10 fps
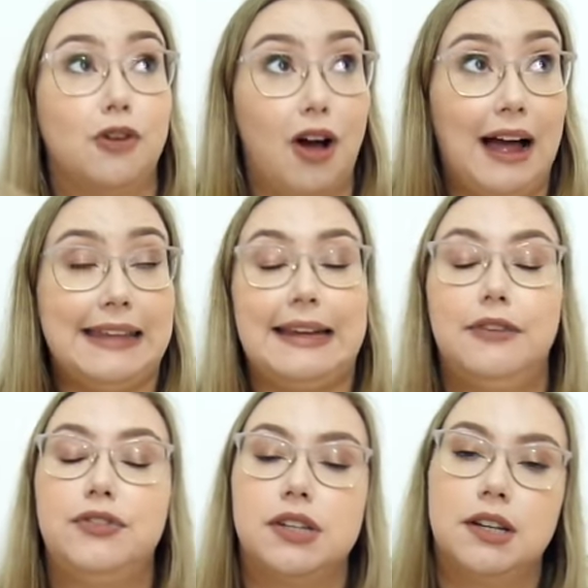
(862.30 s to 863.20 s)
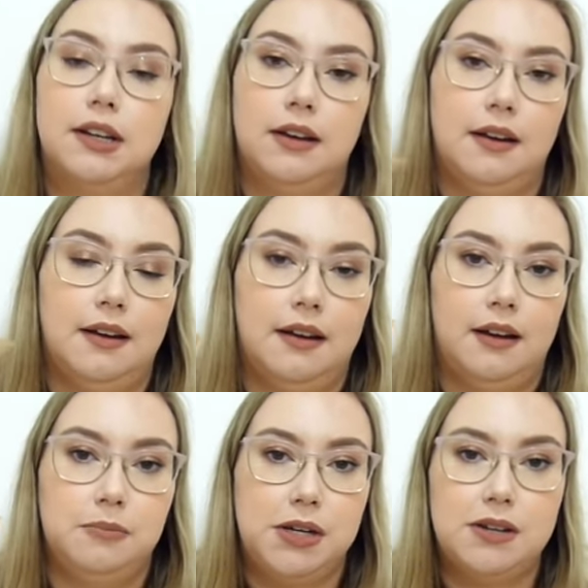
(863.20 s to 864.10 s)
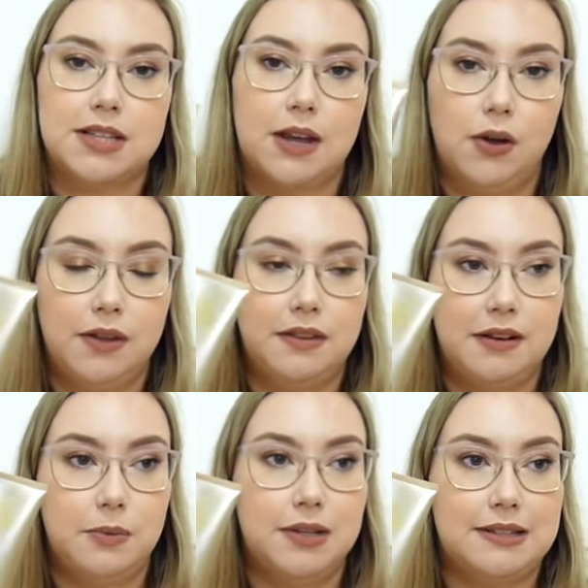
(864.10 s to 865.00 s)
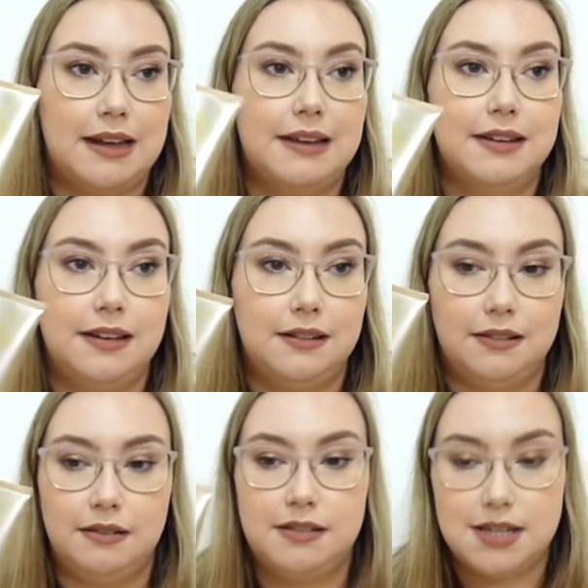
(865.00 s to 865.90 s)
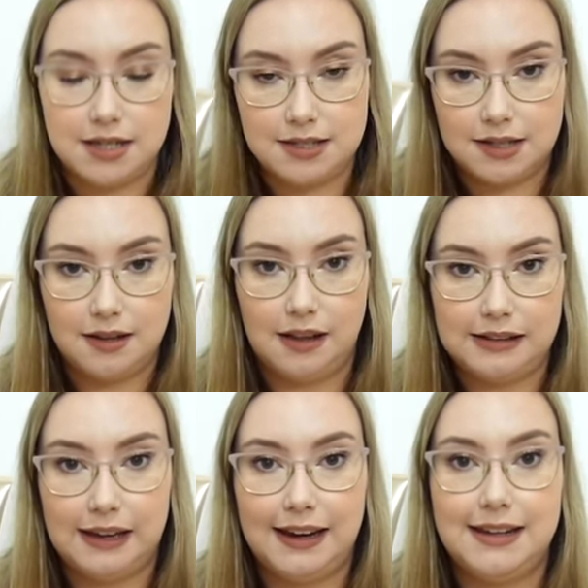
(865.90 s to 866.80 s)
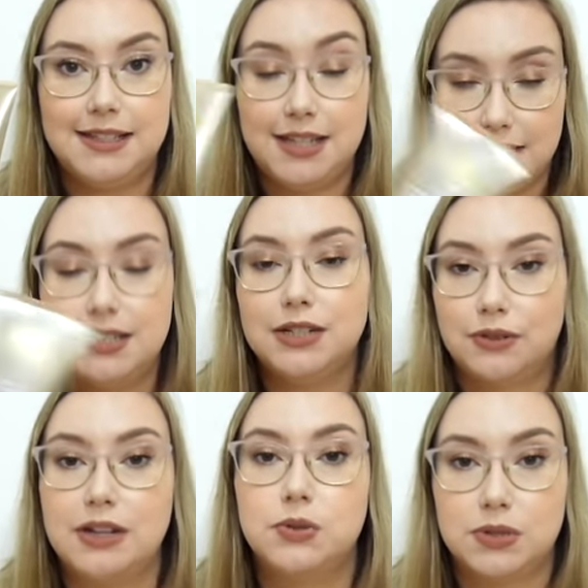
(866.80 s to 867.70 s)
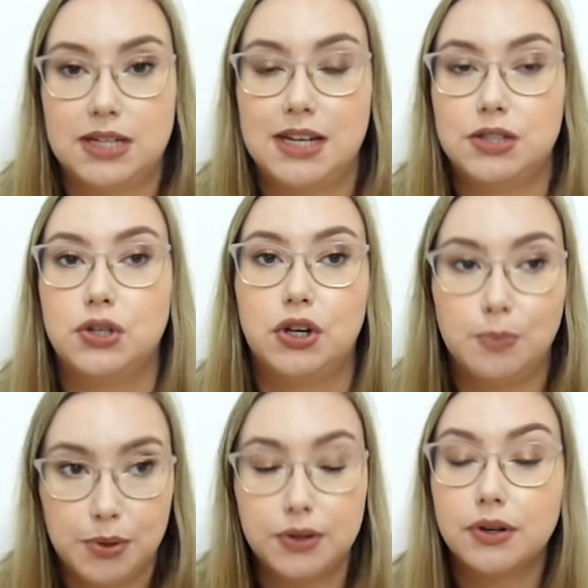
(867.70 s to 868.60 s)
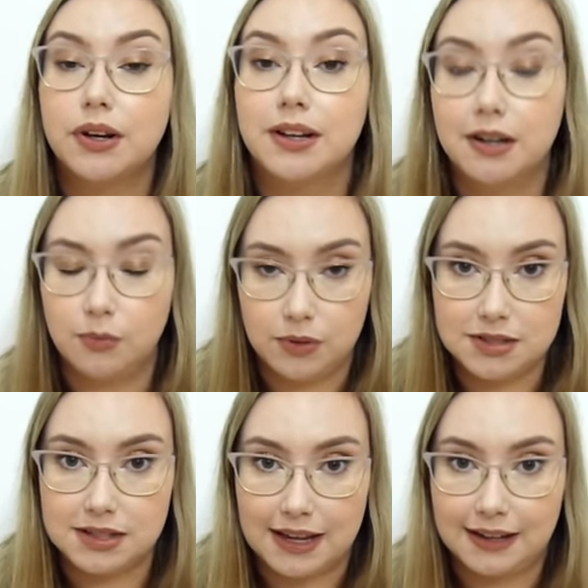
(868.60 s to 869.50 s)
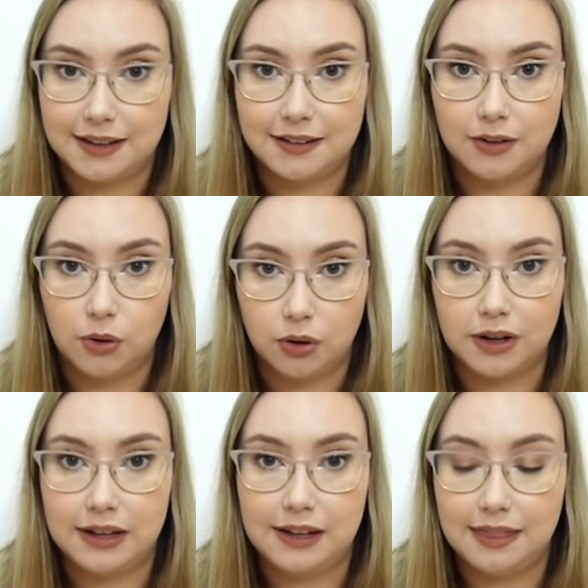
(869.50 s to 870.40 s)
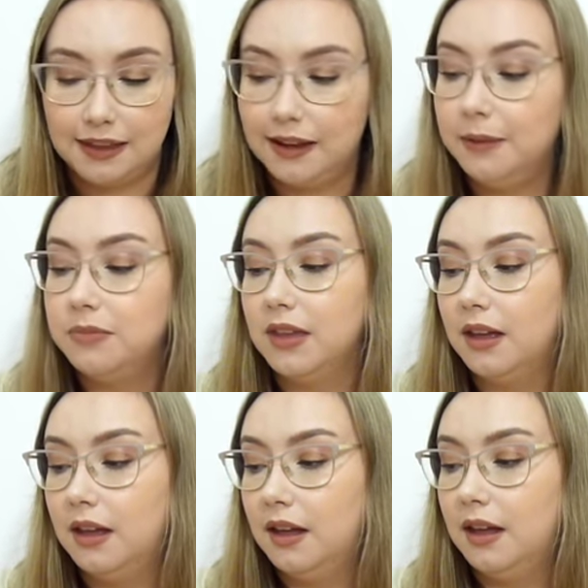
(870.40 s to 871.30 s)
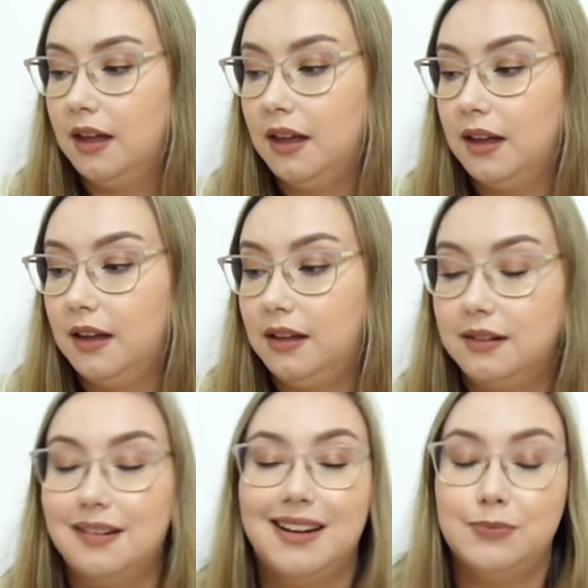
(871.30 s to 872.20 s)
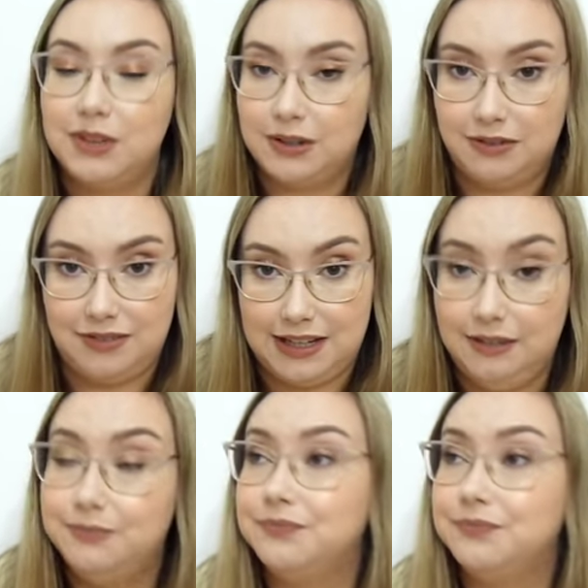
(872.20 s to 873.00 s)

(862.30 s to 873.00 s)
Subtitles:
I left, because I heard that it was a tinted gradual tan, so you could put it on and it was like already there. And I'm very fair.